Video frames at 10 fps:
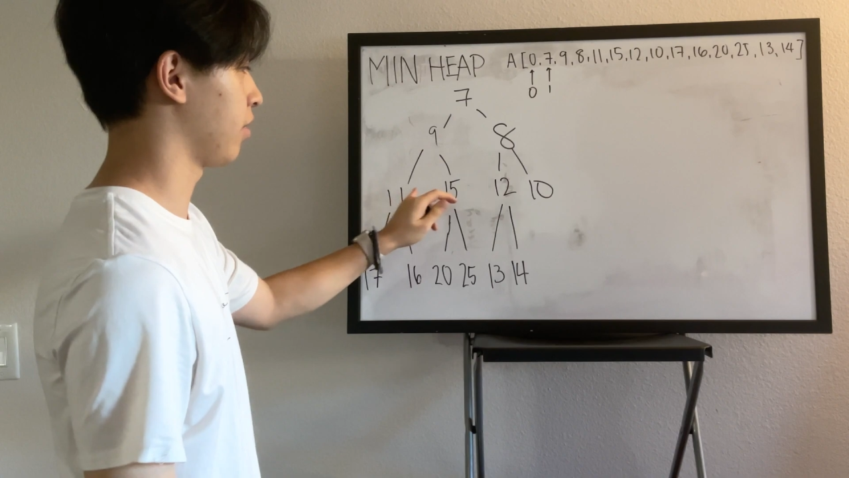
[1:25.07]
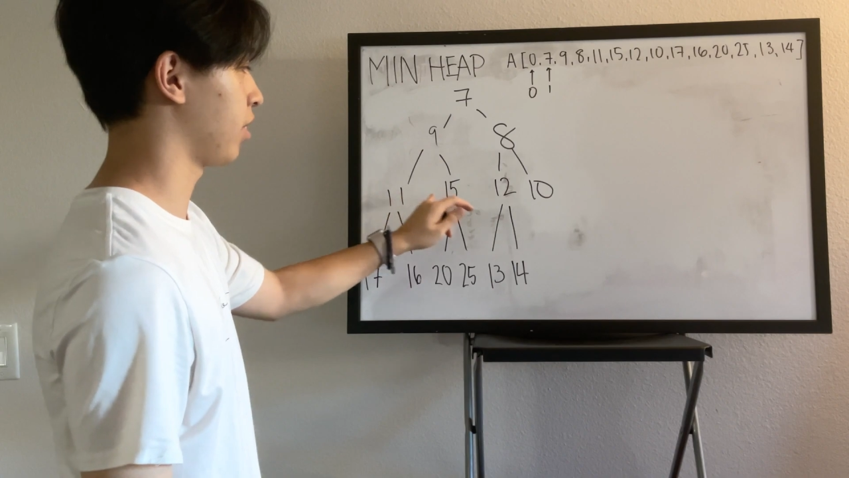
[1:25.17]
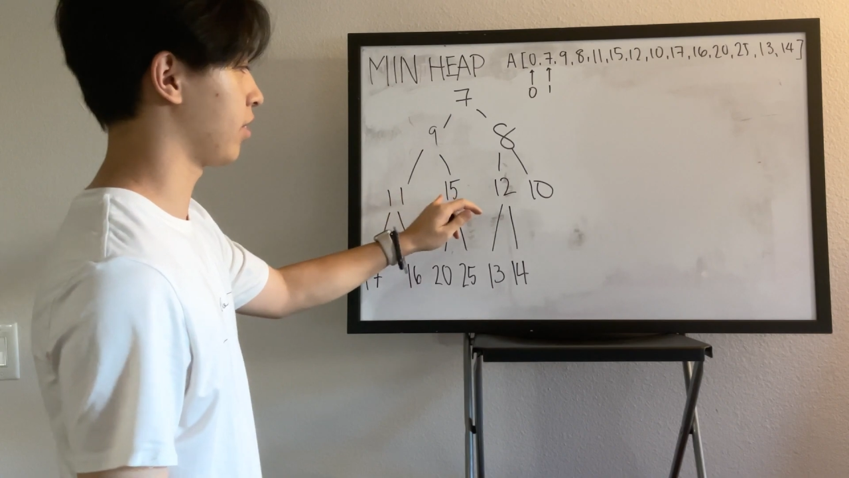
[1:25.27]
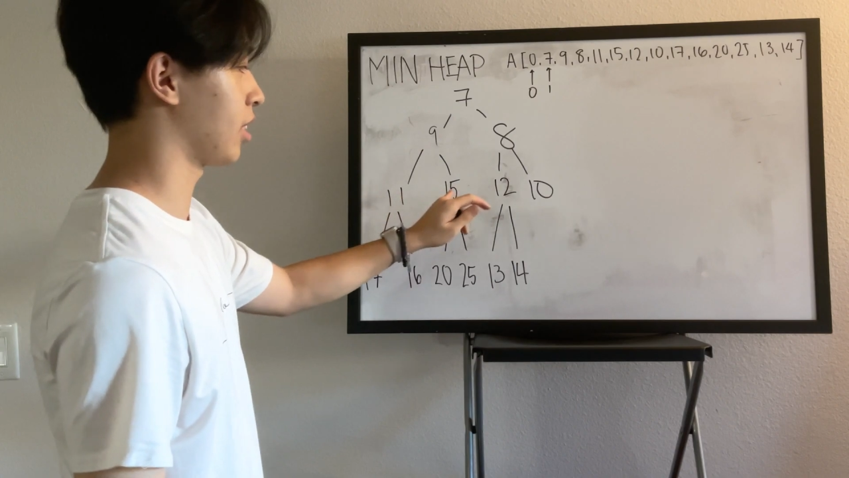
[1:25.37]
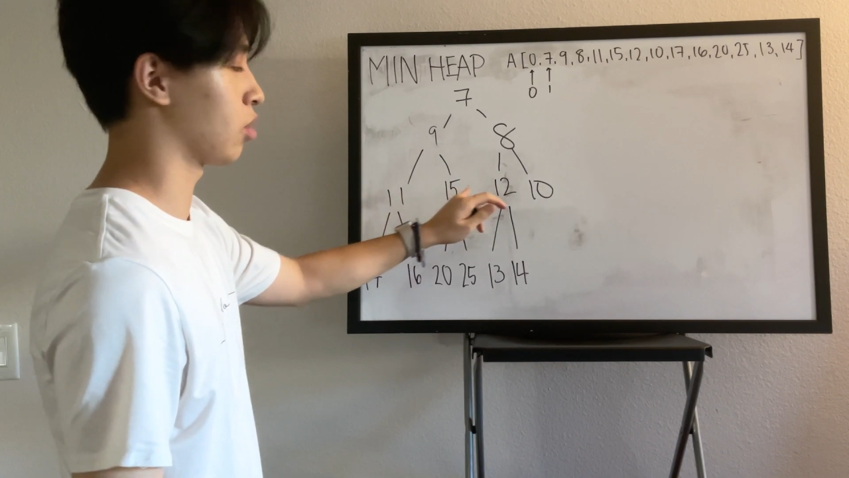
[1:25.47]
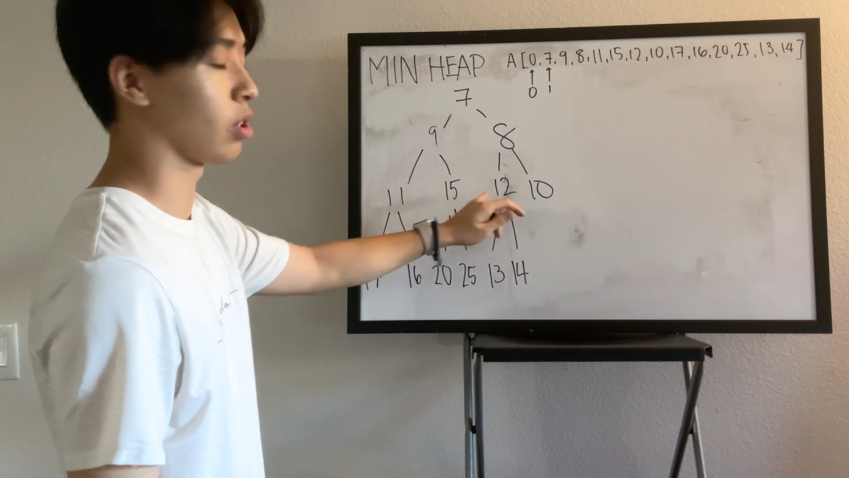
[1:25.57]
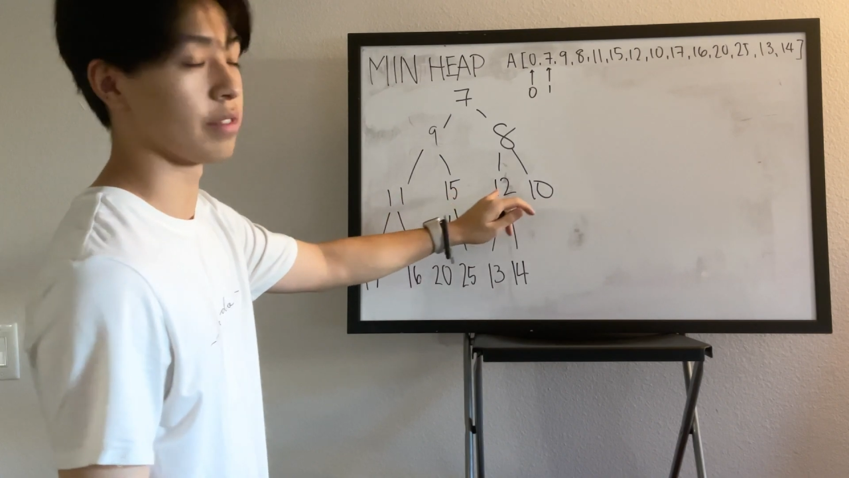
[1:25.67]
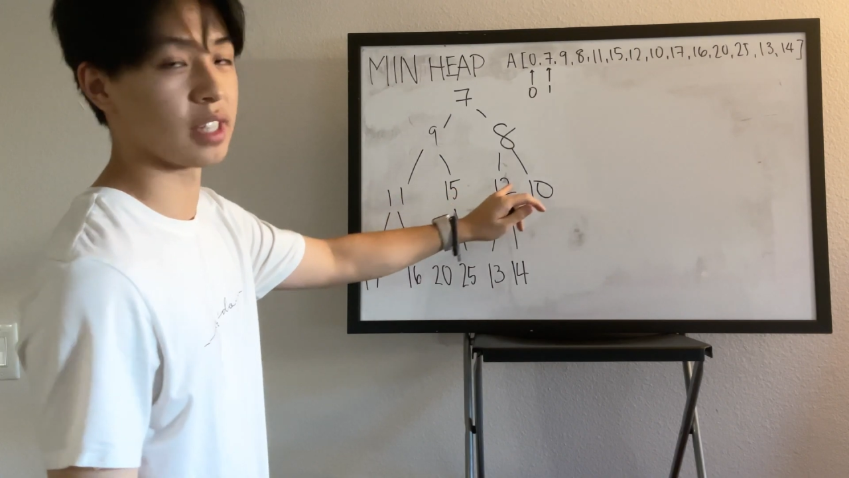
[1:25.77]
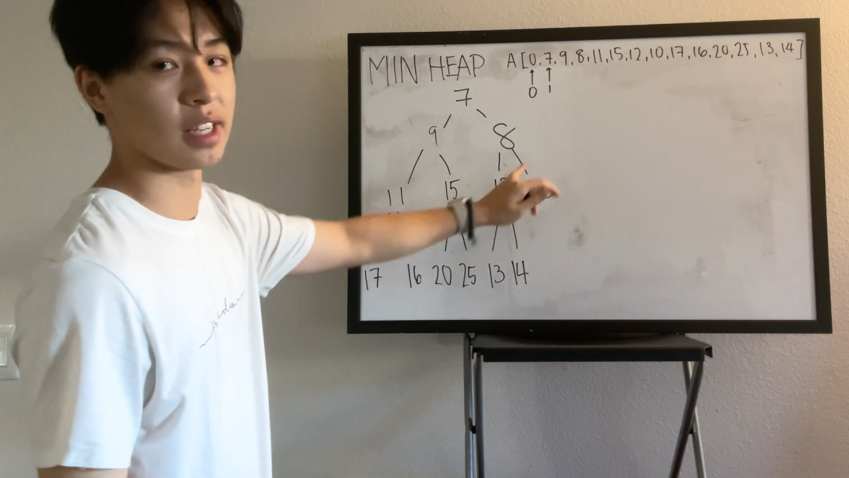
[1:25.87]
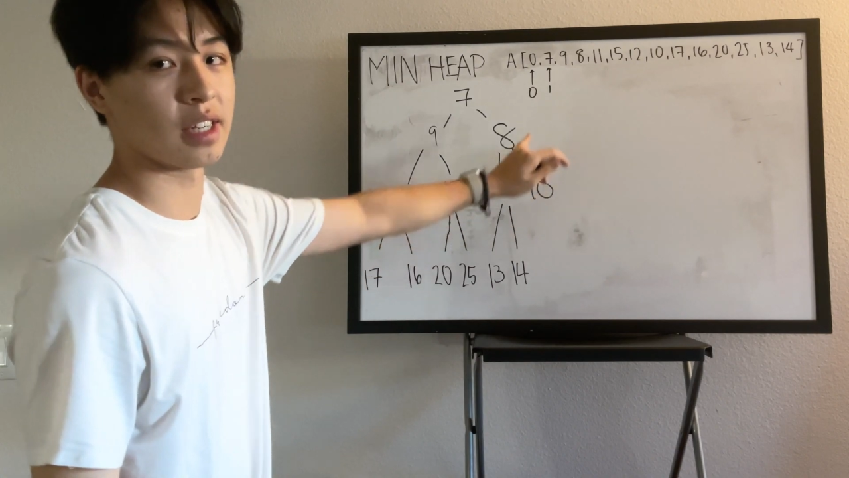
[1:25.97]
15, 12,
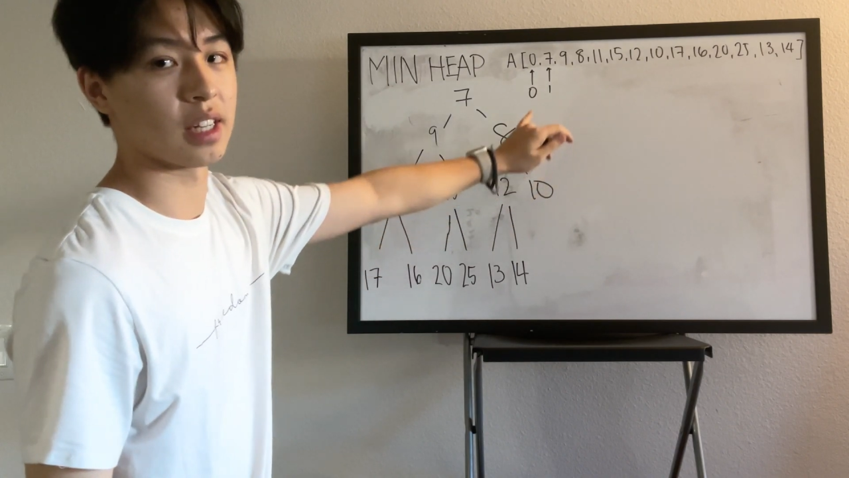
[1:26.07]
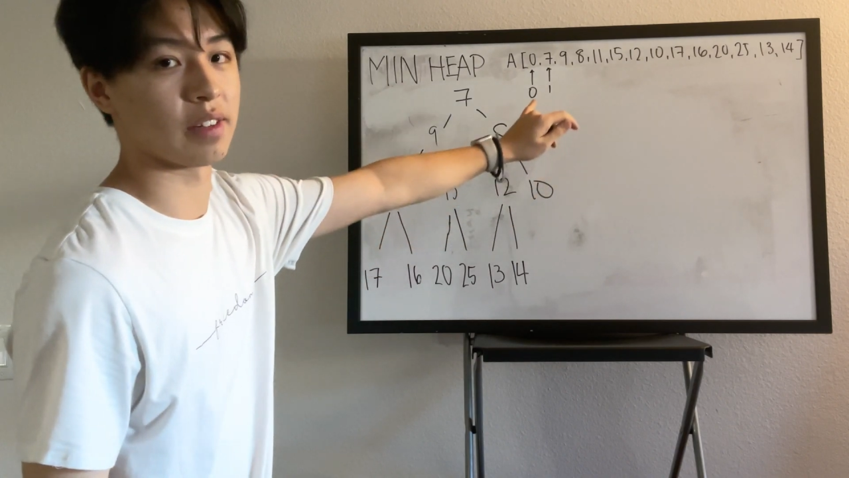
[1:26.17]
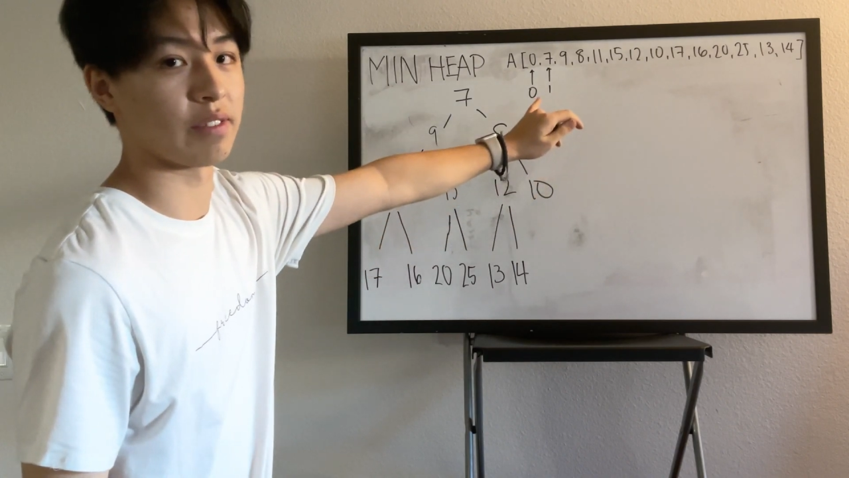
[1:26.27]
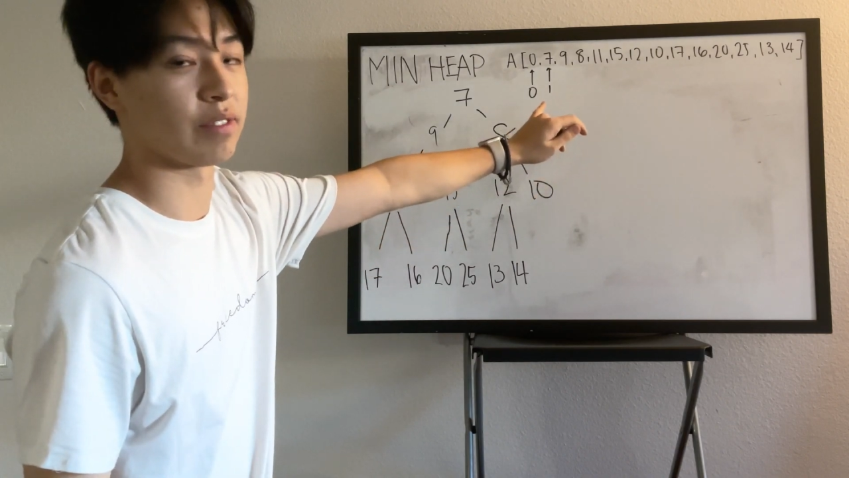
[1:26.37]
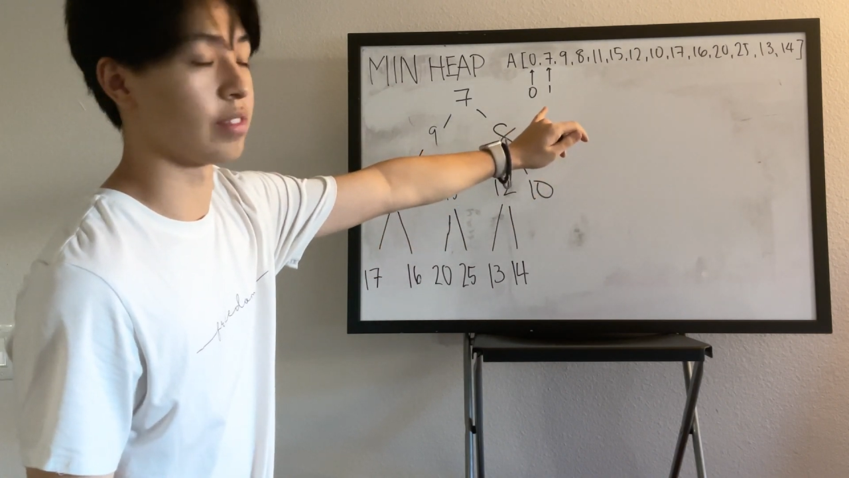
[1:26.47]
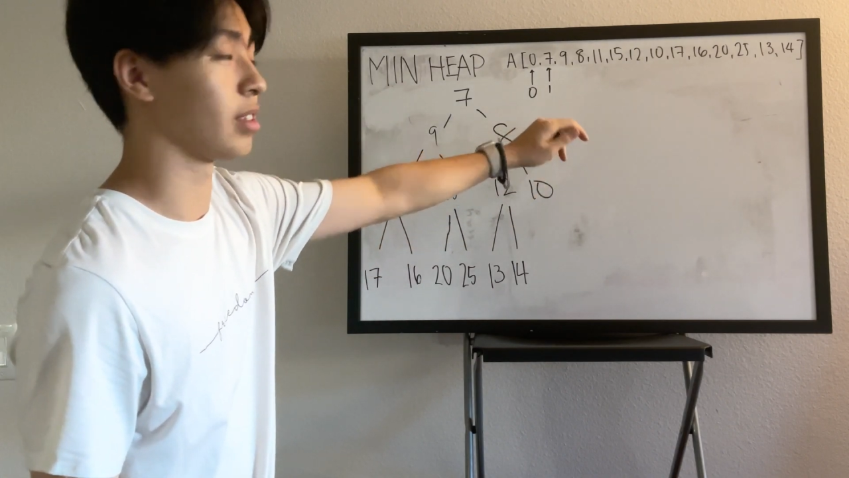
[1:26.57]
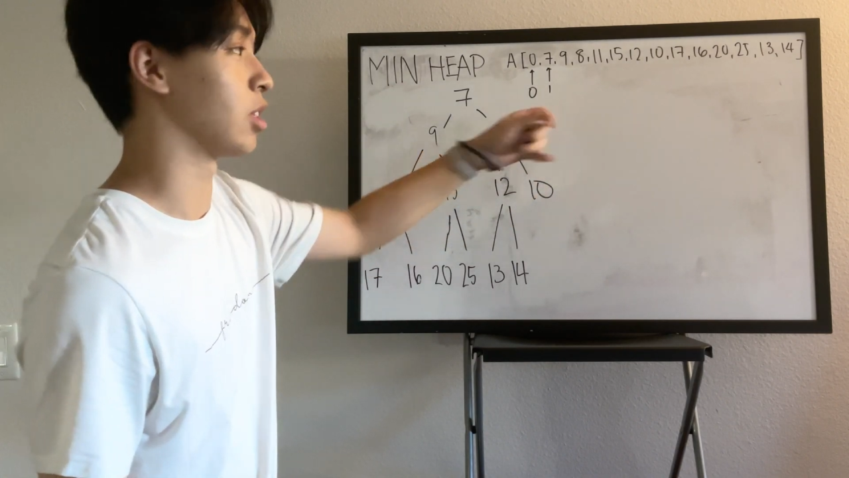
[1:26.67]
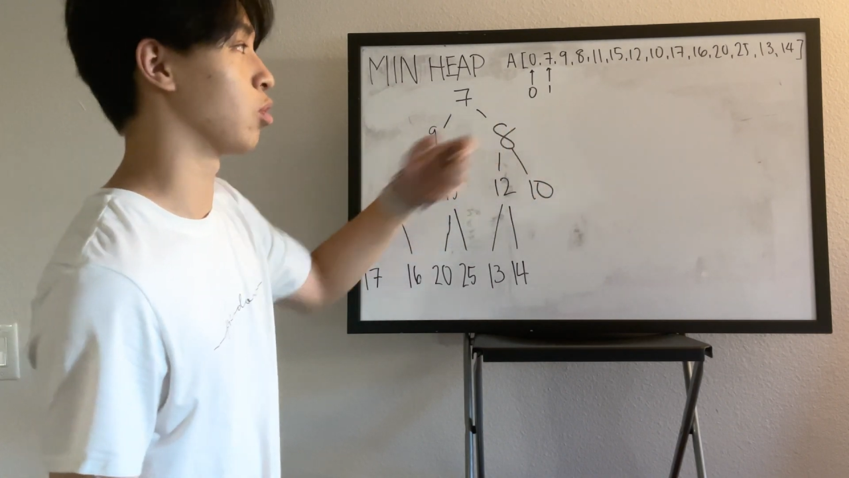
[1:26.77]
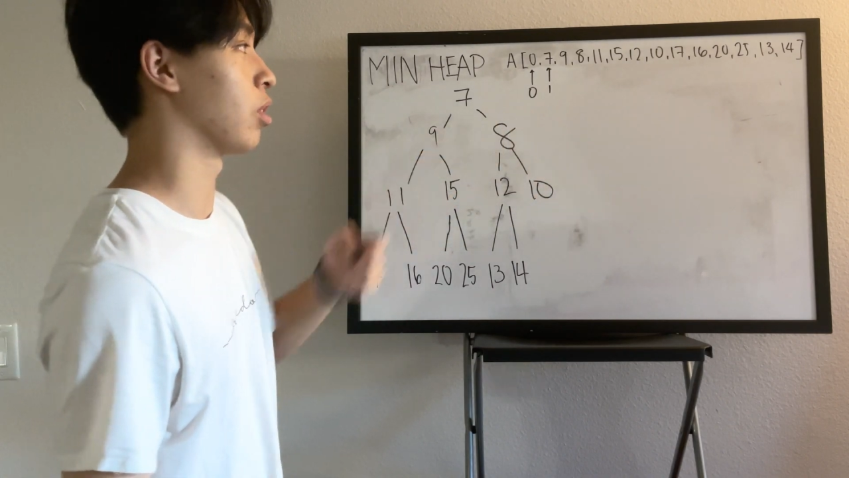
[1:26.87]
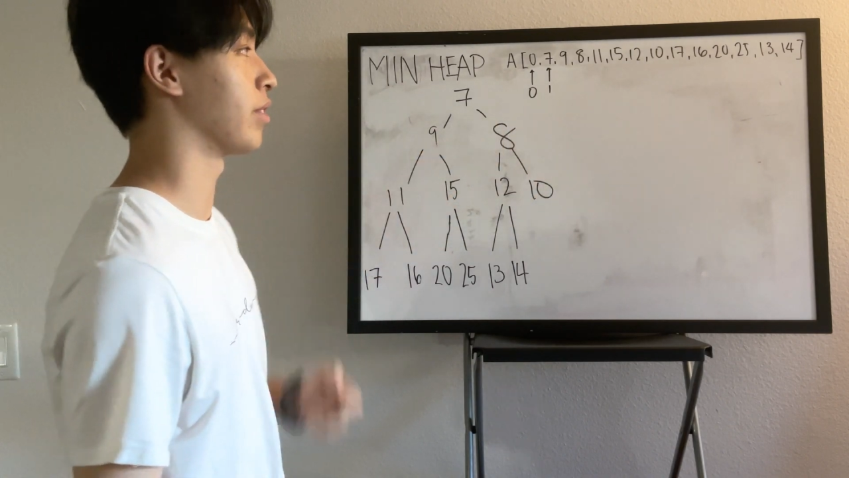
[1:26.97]
10, 11,
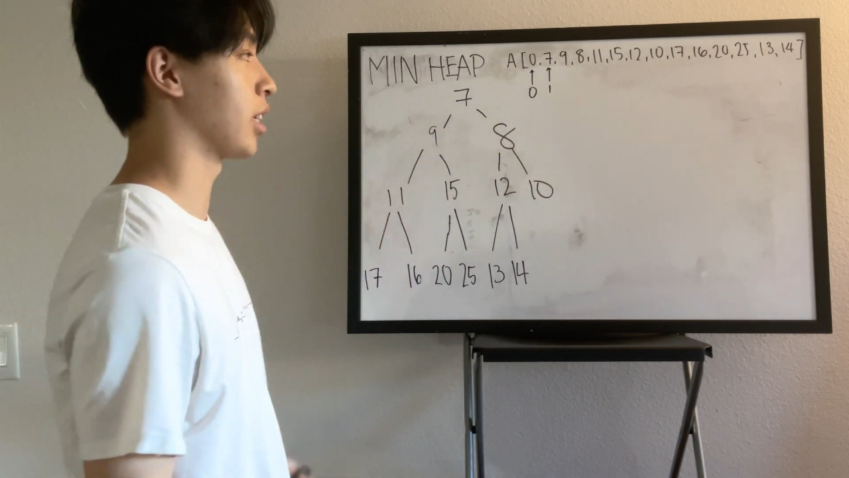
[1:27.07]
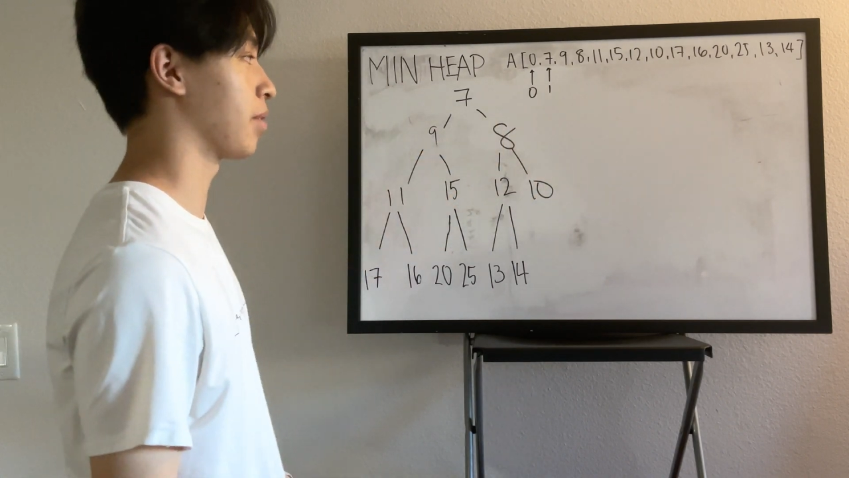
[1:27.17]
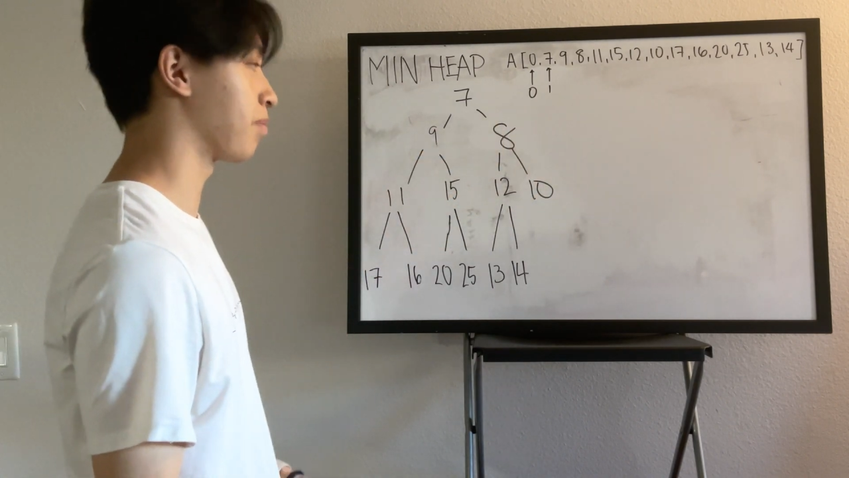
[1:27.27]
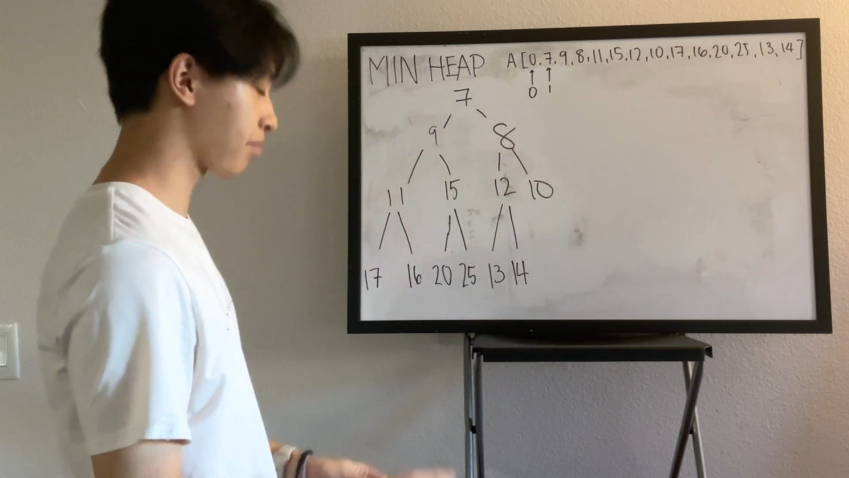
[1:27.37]
15, 12, 10.